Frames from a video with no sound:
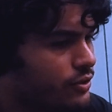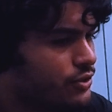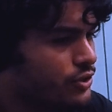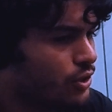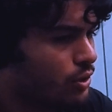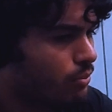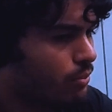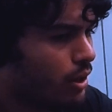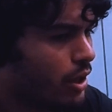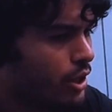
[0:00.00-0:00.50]

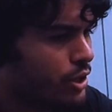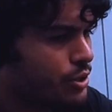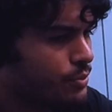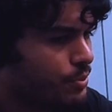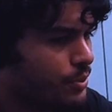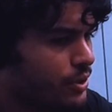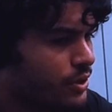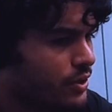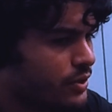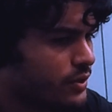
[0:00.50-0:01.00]
so much
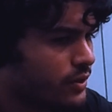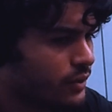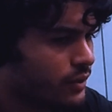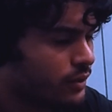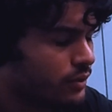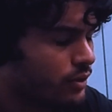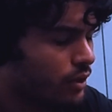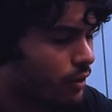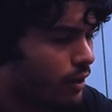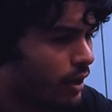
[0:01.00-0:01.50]

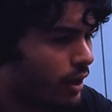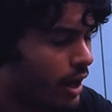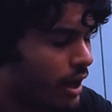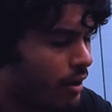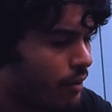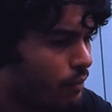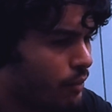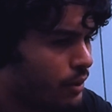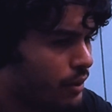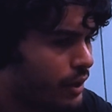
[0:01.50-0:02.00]
because
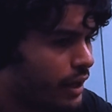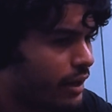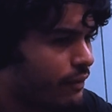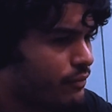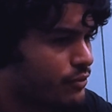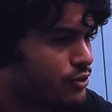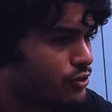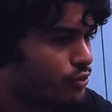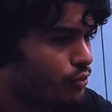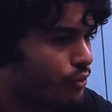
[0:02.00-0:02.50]
when I
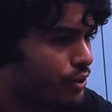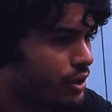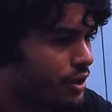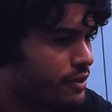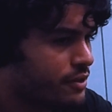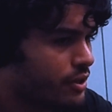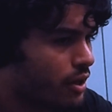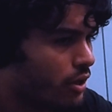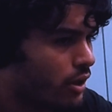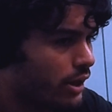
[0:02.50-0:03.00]
have a story to
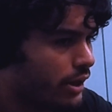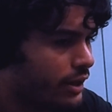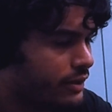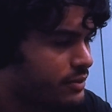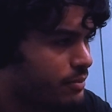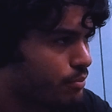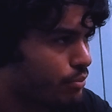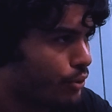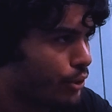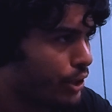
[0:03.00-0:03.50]
tell, I like
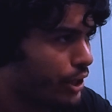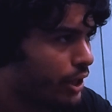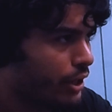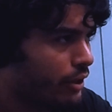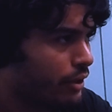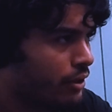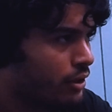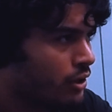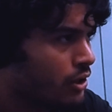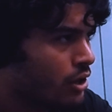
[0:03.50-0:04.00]
to bring
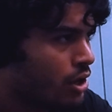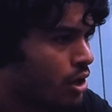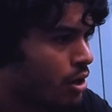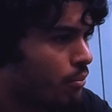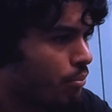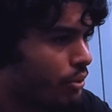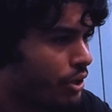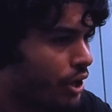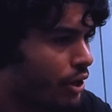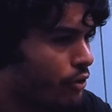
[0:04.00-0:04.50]
it.
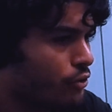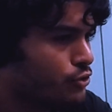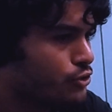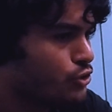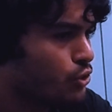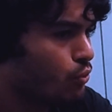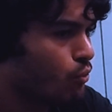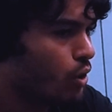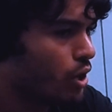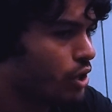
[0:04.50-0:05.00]
But I
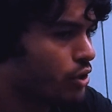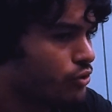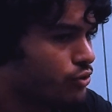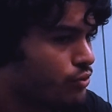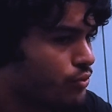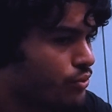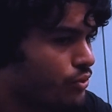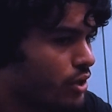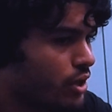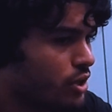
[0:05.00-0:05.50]
also want to
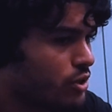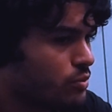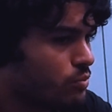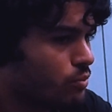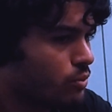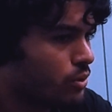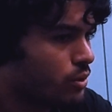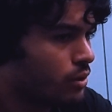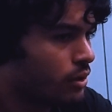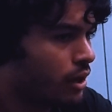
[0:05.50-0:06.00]
do things
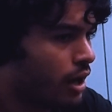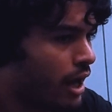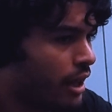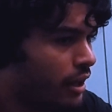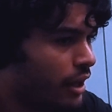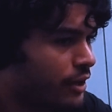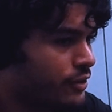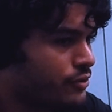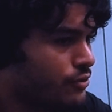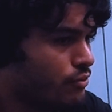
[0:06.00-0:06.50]
where I
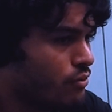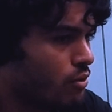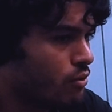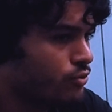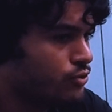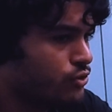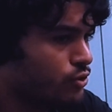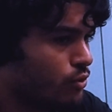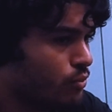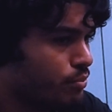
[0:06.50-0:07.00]
like to
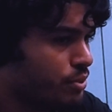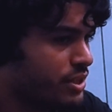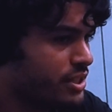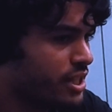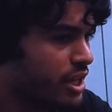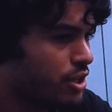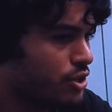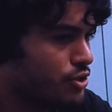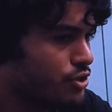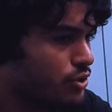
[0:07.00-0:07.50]
also
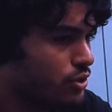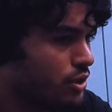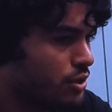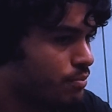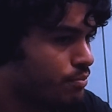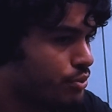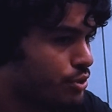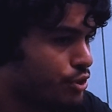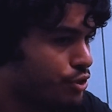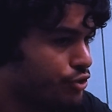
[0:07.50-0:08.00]
potentially
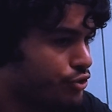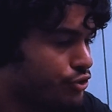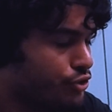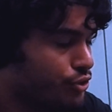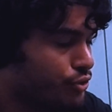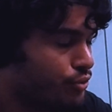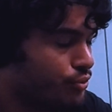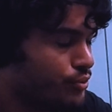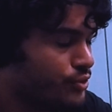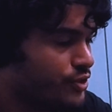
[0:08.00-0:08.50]

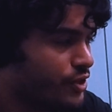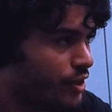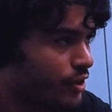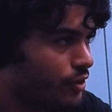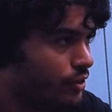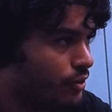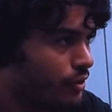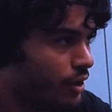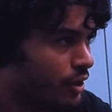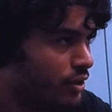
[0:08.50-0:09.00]
produce
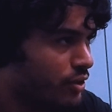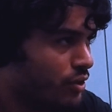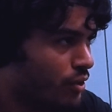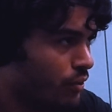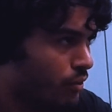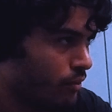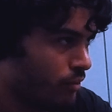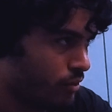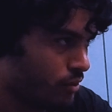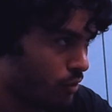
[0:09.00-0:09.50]
and
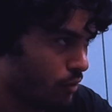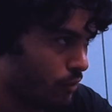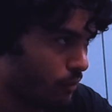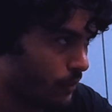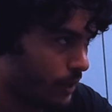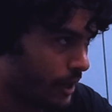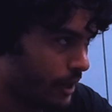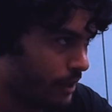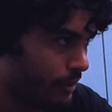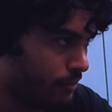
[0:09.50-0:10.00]

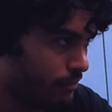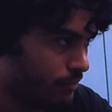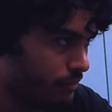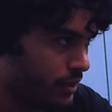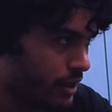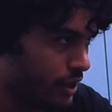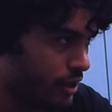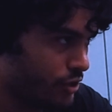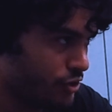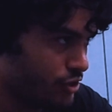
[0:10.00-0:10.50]
co-write,
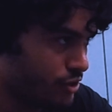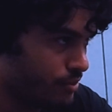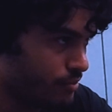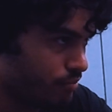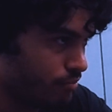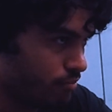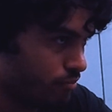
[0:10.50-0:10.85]
and then just